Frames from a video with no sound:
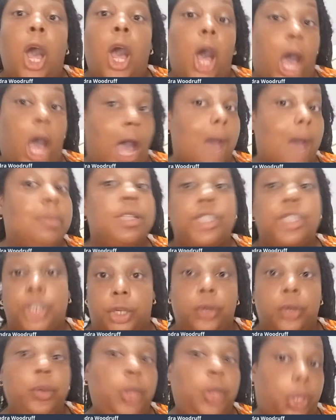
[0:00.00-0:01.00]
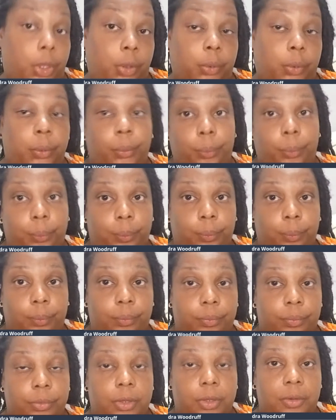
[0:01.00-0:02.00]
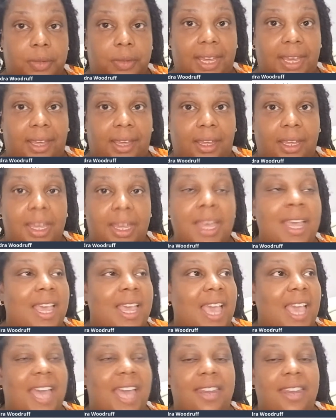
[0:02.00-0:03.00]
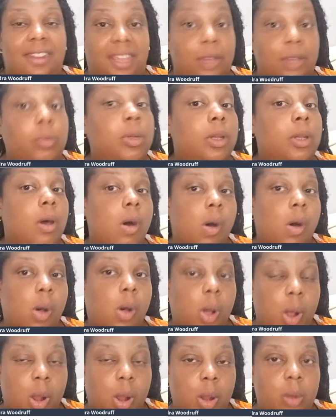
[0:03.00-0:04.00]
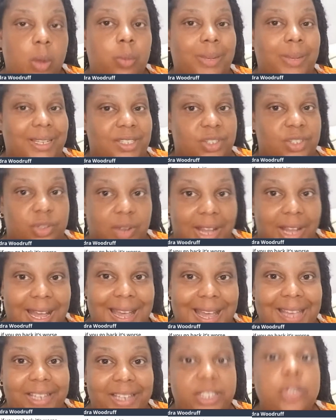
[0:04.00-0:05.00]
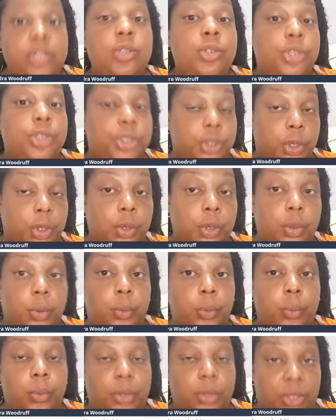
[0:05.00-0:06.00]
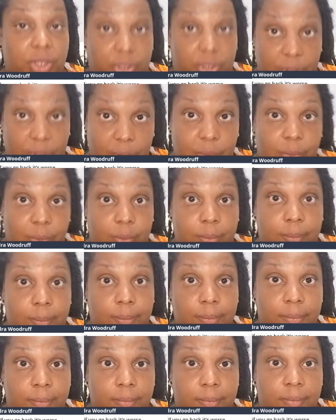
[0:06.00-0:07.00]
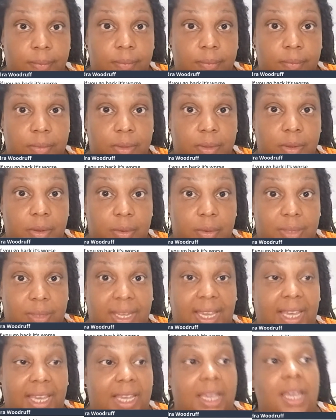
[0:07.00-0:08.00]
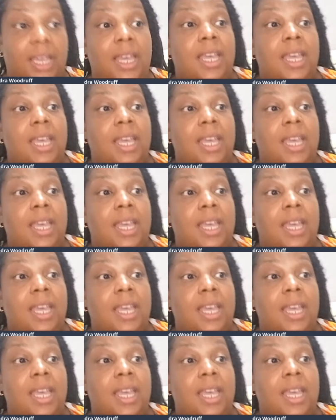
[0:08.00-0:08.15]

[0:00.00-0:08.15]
I'm gonna show you, okay? And they will always try to show you, okay?